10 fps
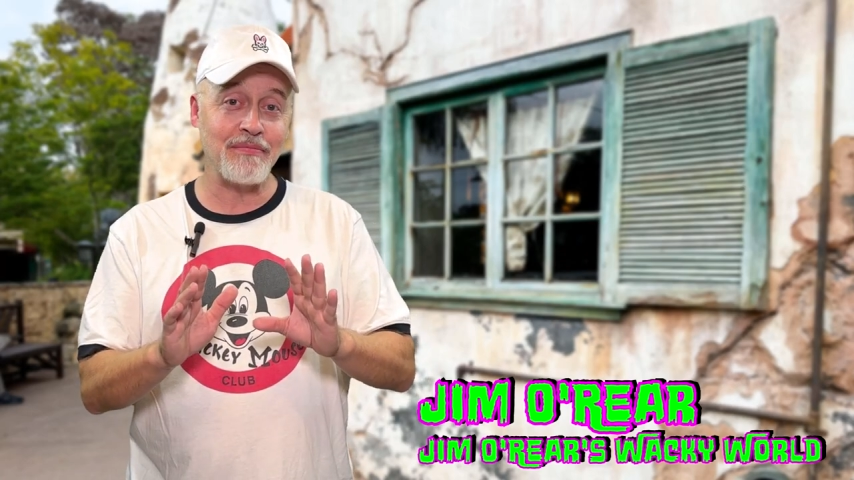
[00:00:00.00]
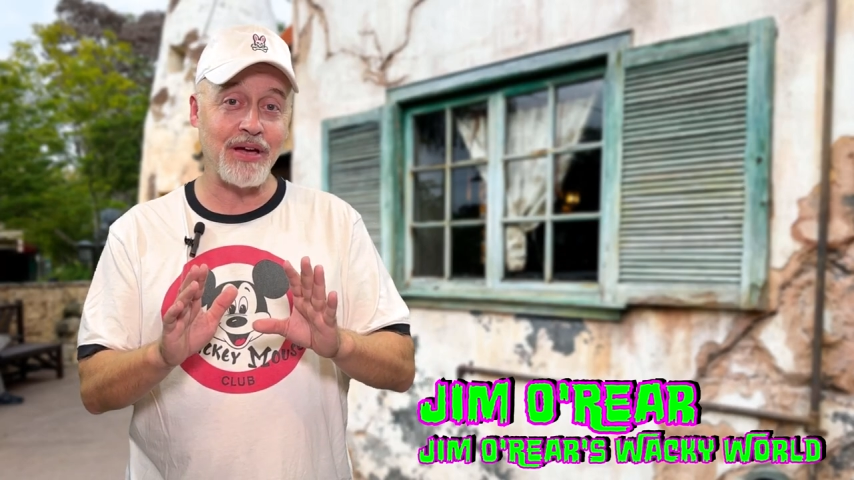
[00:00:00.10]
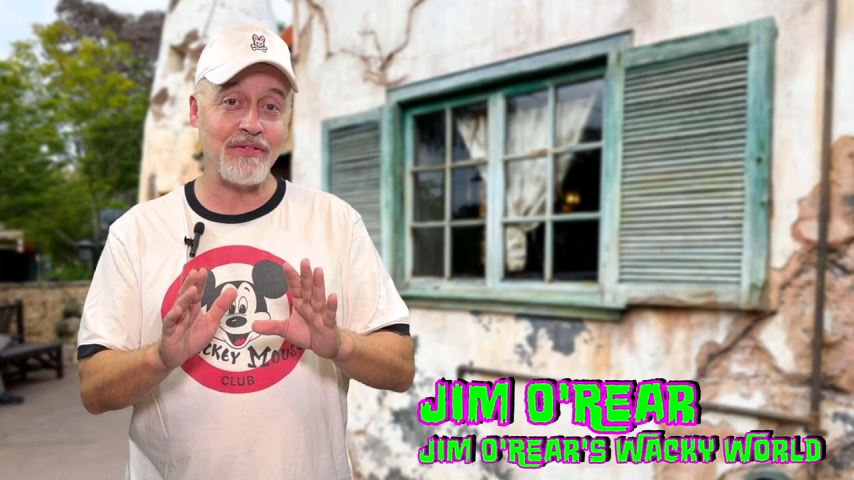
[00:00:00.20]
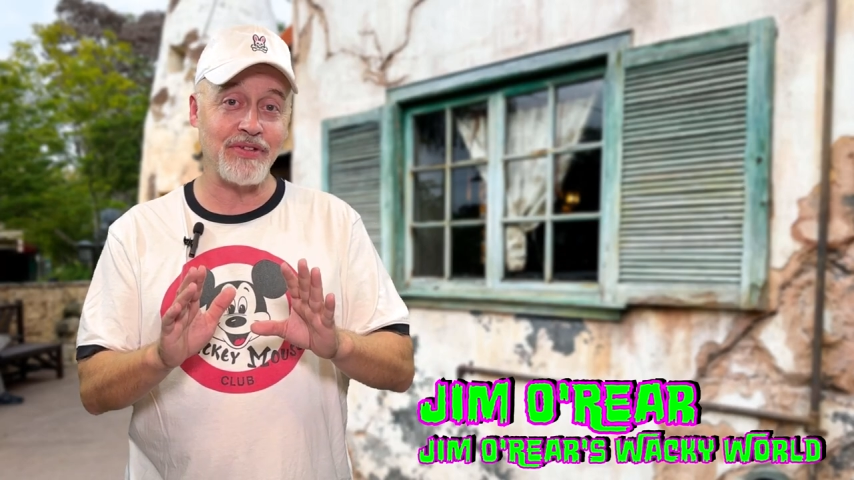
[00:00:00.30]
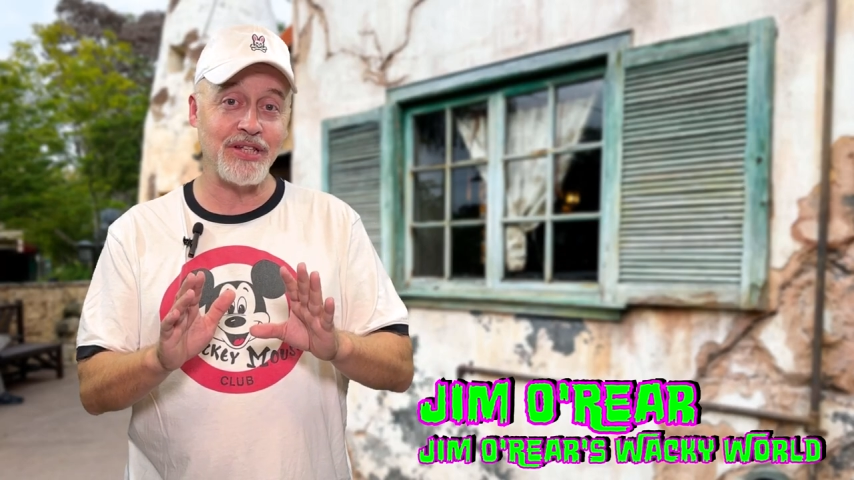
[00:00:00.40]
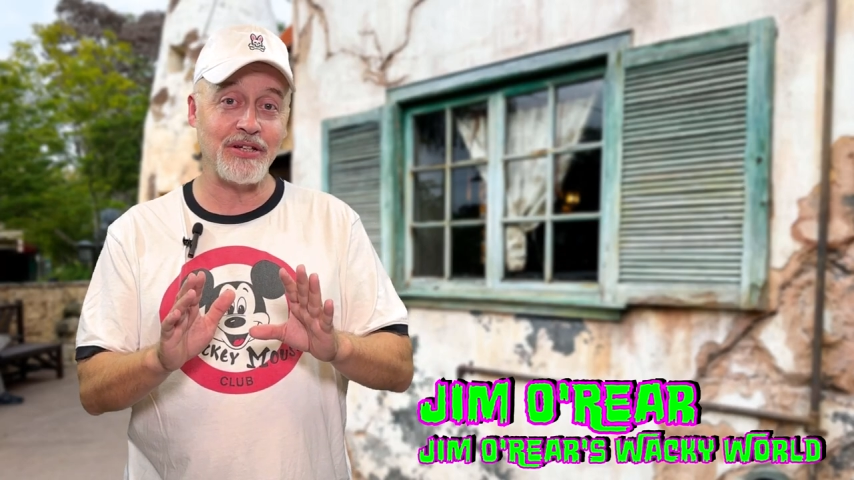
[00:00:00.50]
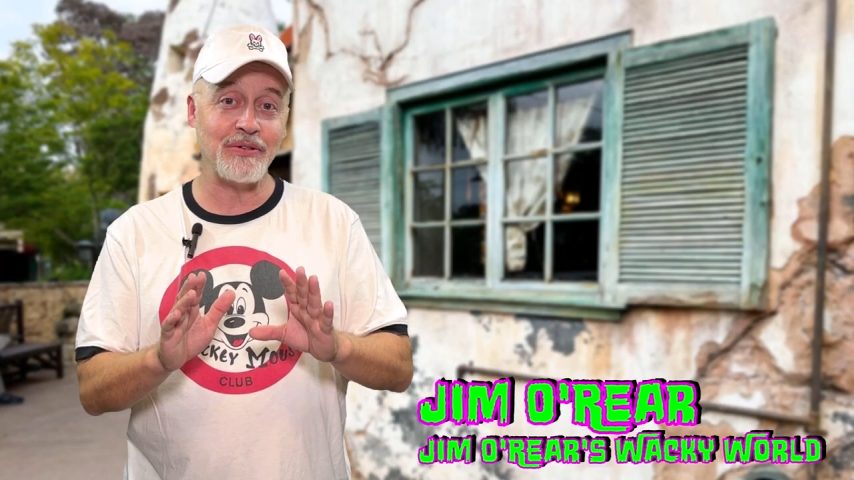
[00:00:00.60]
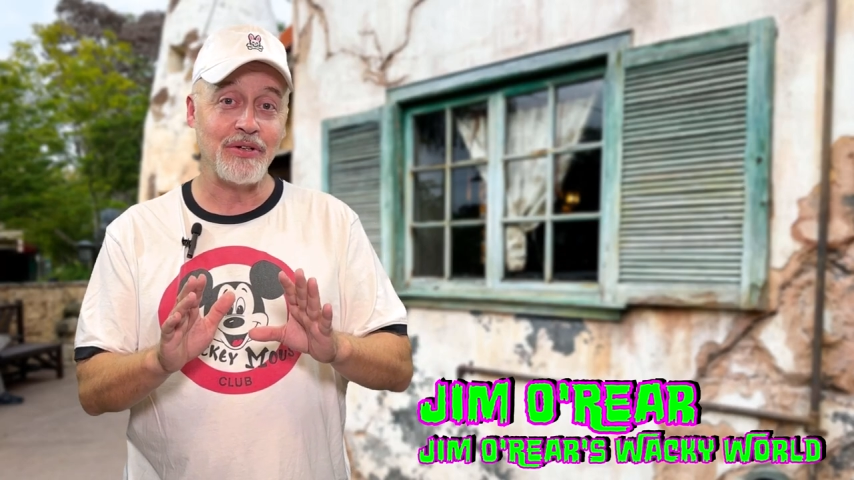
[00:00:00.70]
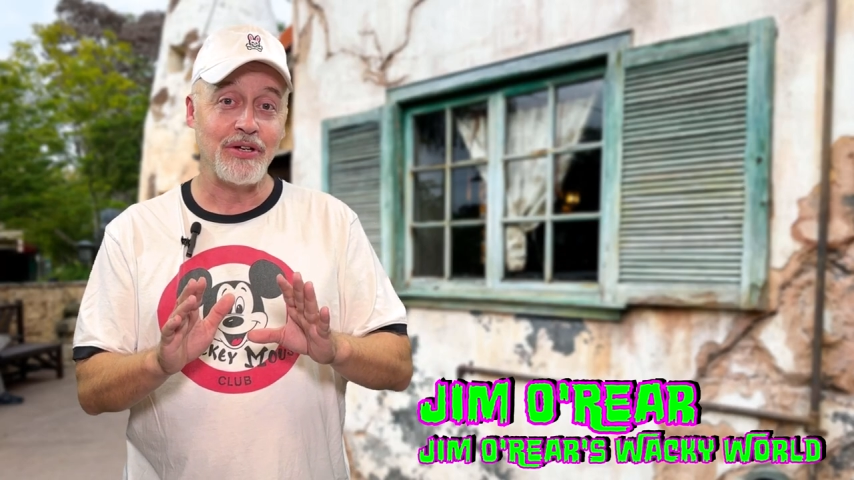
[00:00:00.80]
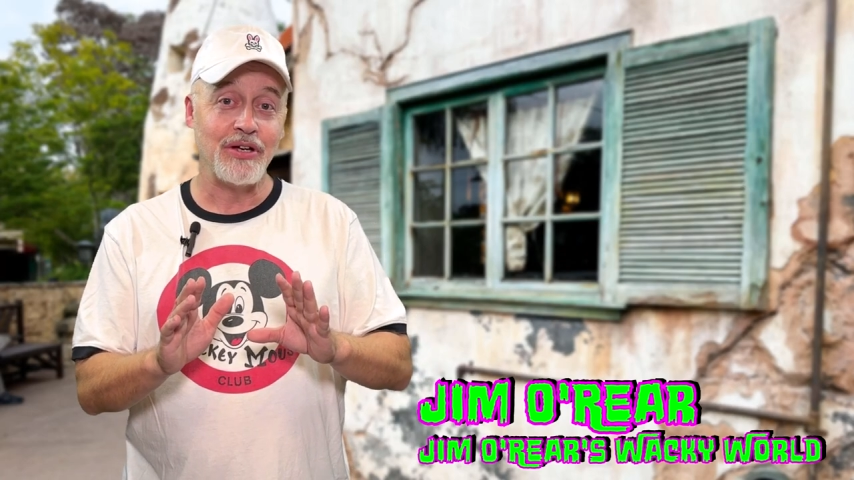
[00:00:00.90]
my
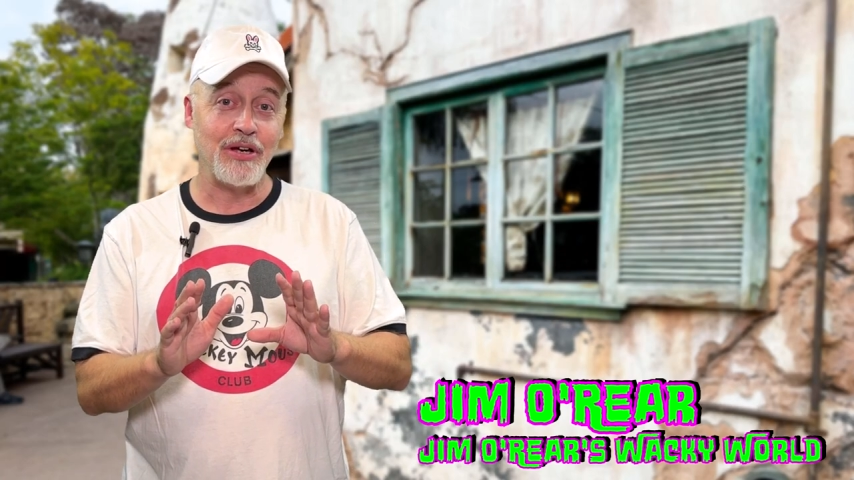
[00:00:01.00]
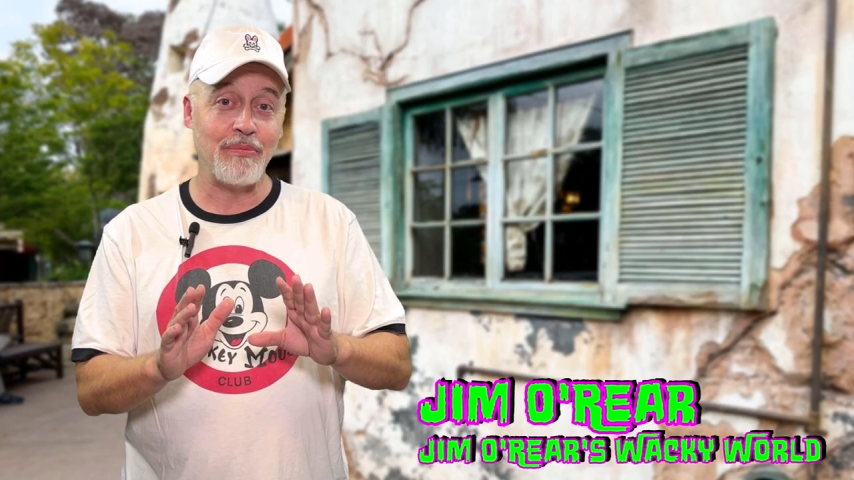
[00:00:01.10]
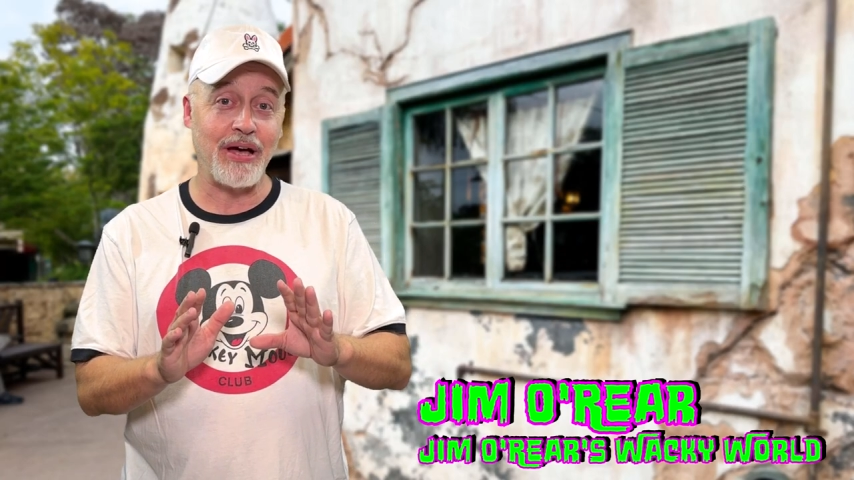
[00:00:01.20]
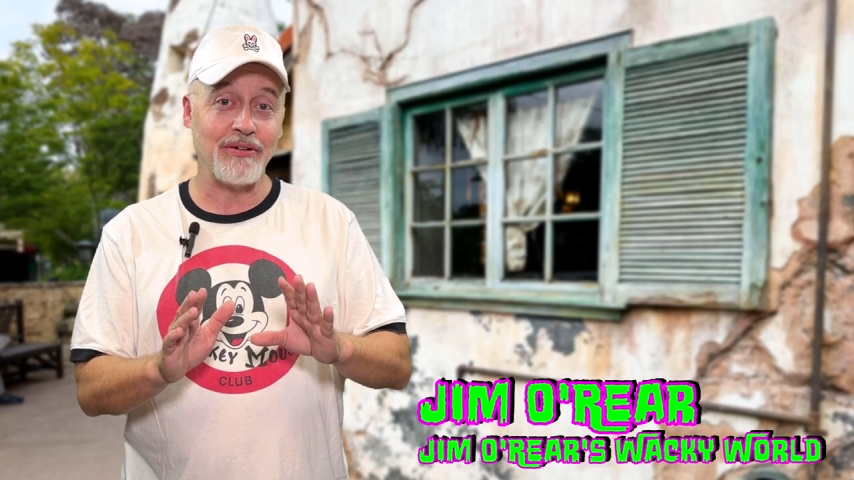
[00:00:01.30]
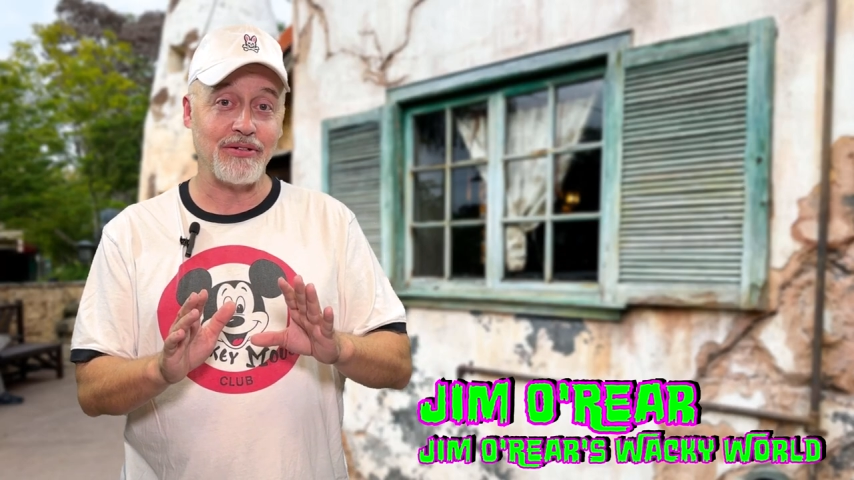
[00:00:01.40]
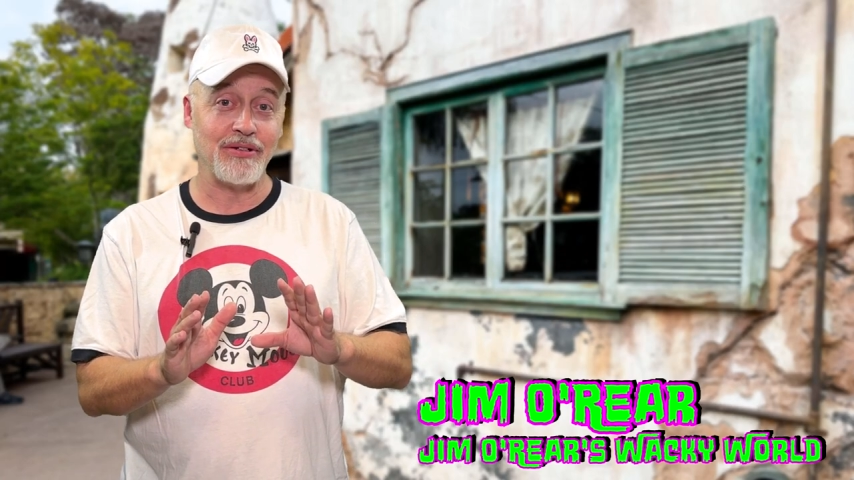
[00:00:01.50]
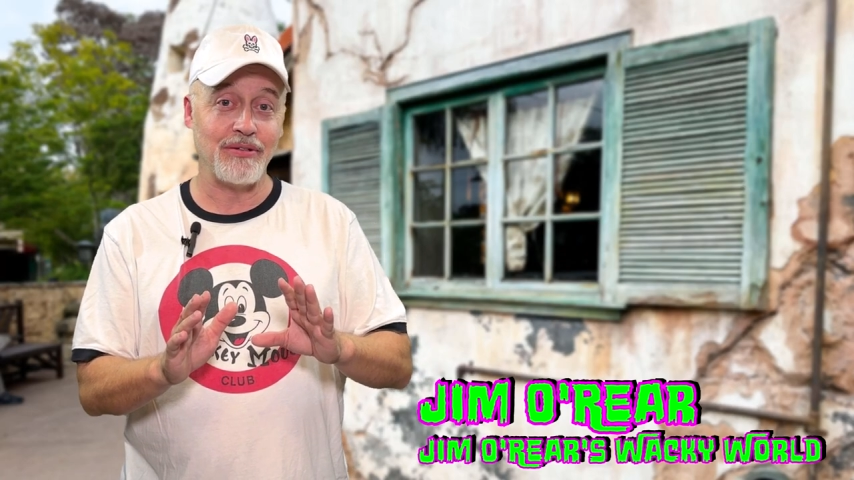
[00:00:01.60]
video about